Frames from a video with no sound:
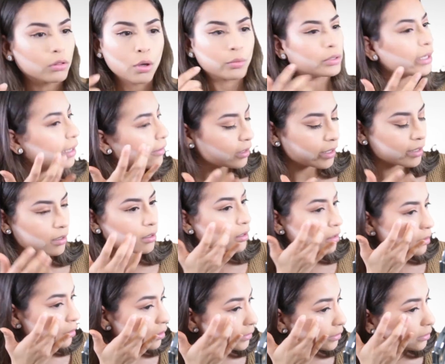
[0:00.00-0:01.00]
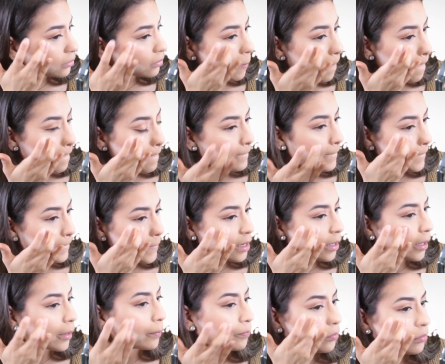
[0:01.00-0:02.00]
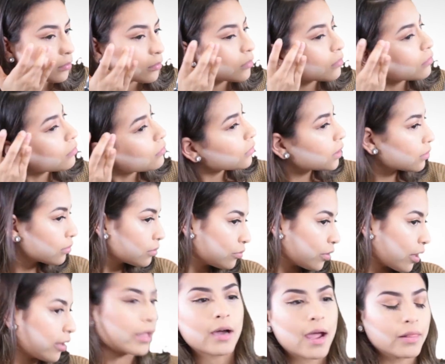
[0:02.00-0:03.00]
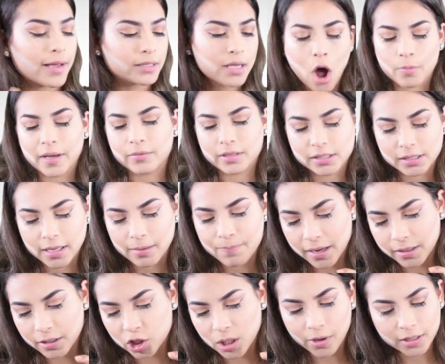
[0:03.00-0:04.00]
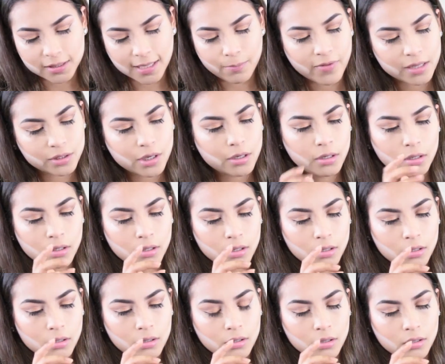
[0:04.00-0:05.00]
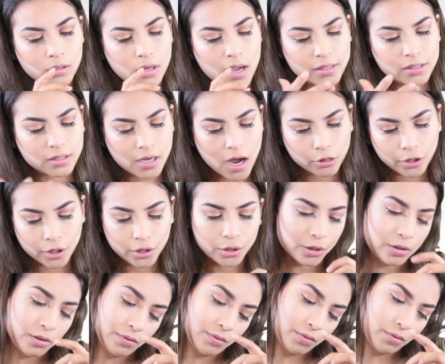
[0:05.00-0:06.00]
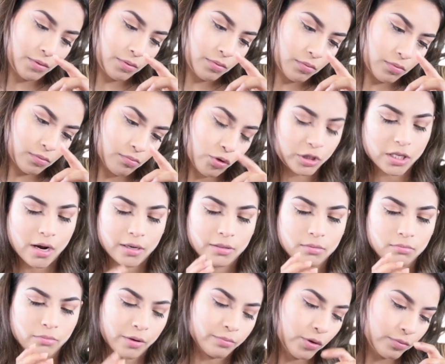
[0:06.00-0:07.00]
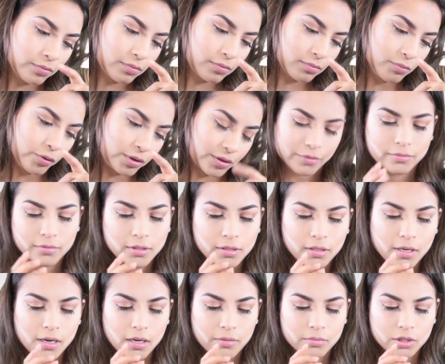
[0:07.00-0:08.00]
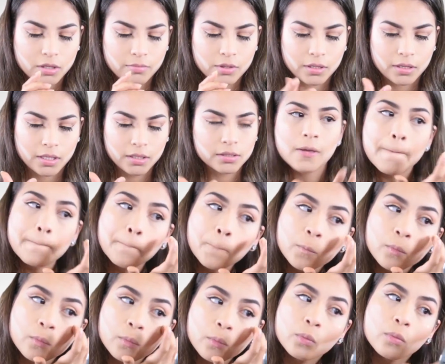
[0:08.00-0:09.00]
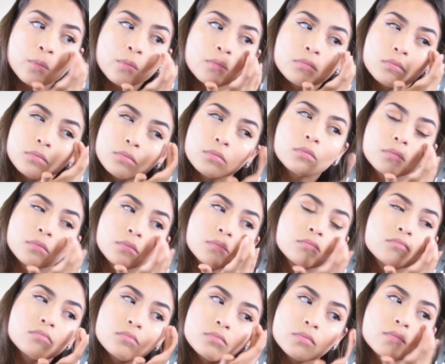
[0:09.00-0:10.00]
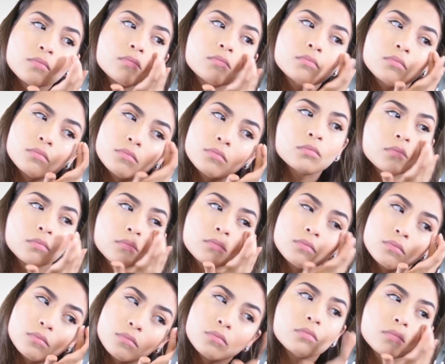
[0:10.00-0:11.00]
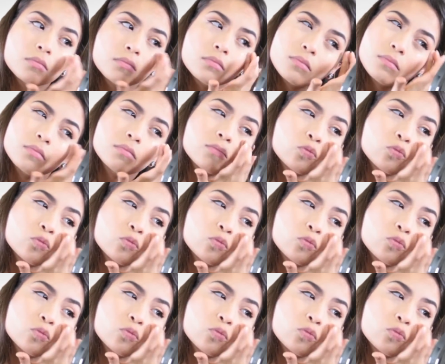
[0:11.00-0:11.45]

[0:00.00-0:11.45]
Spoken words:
liquid highlighter. And I always do this before my powder highlighter. So I'm just going to be rubbing it onto my cheekbones. And this is also in the color Moonstone.